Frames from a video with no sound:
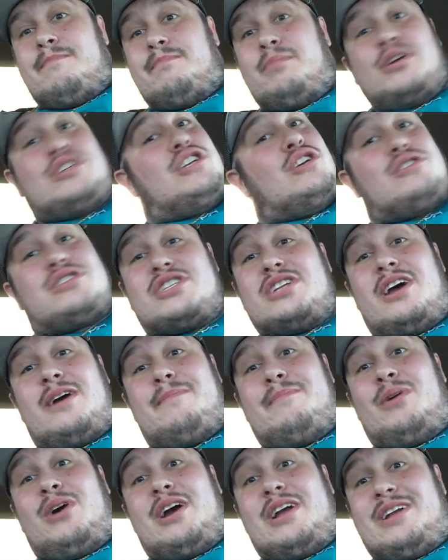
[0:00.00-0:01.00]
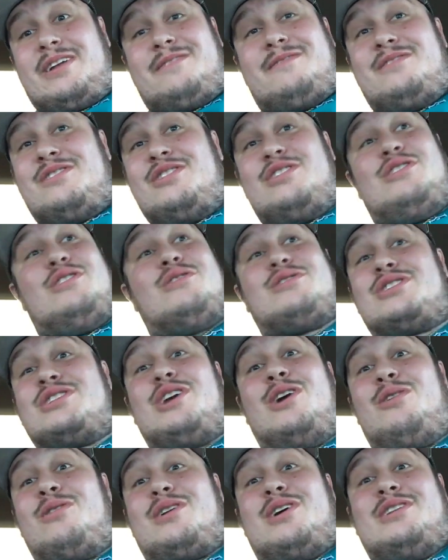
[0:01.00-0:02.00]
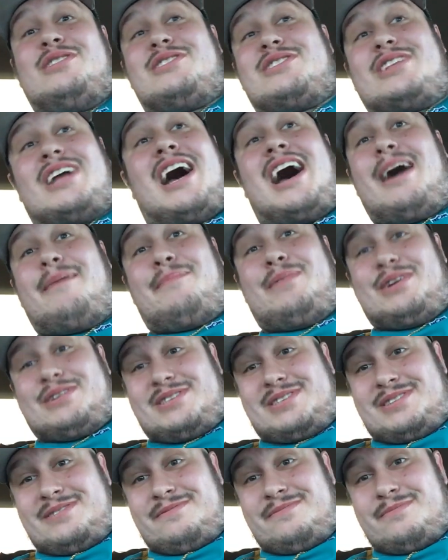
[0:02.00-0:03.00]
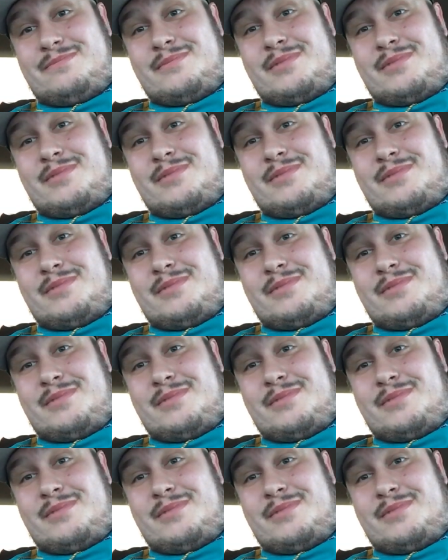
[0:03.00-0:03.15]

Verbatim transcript: But you still but you still couldn't stop us.